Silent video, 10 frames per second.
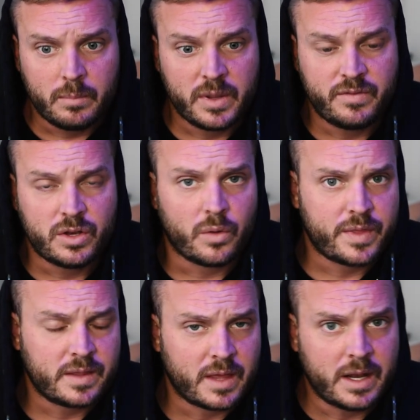If you don't
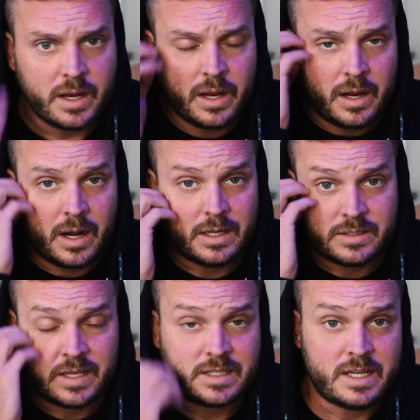think that a
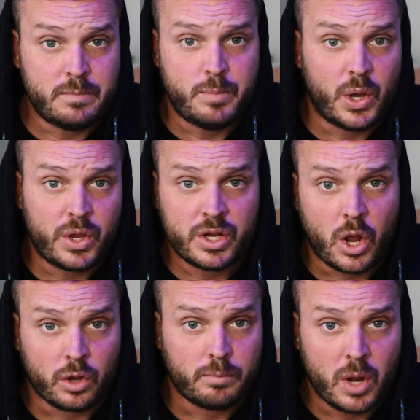$60 billion
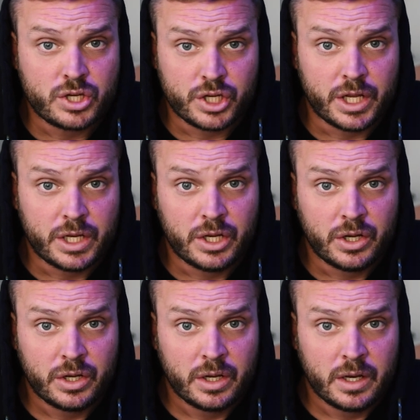budget,
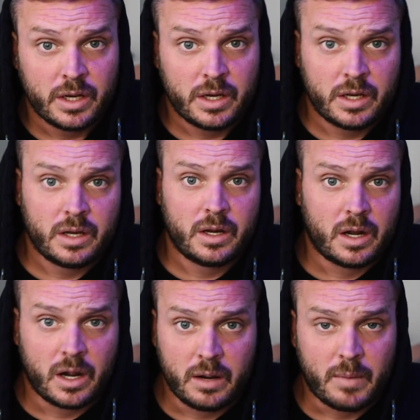
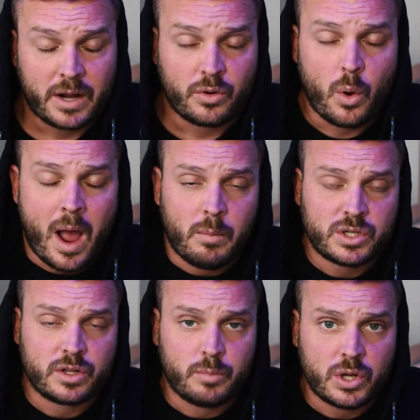I don't know how
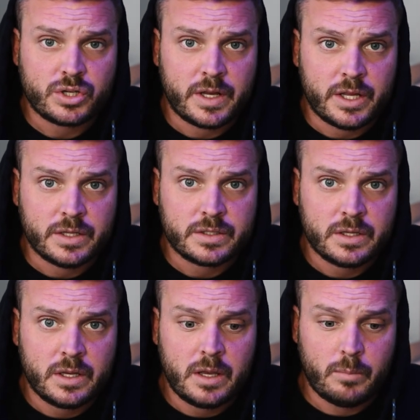much their budget
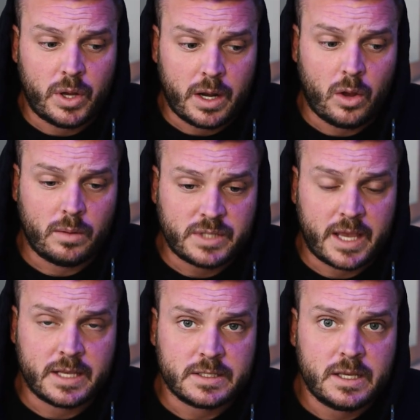is, but all I'm
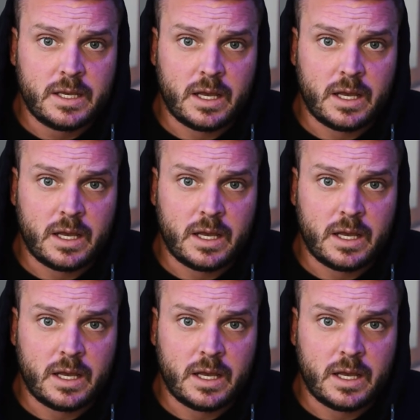saying is